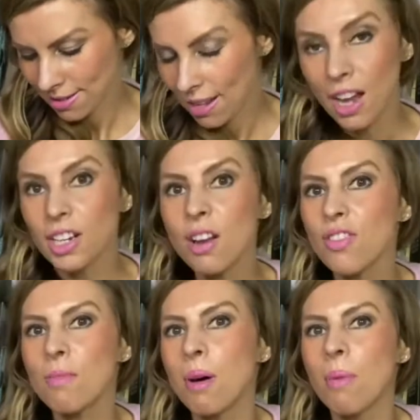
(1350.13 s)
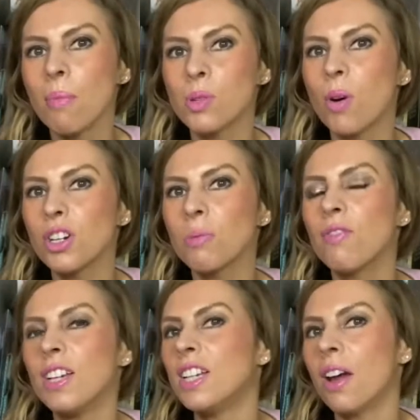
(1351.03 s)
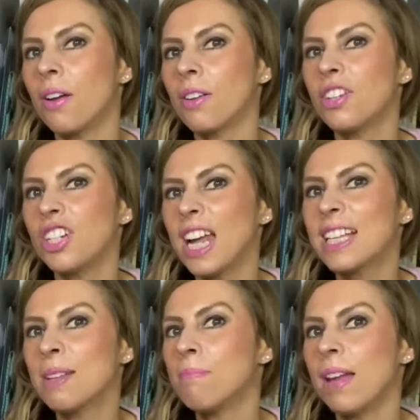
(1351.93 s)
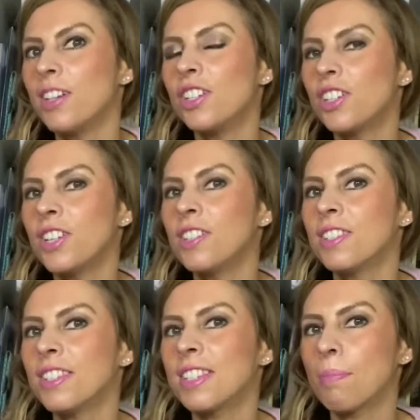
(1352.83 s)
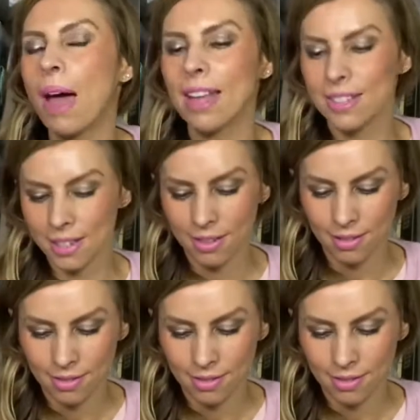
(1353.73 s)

I don't think my mum's watched my video, because she hasn't mentioned the pattern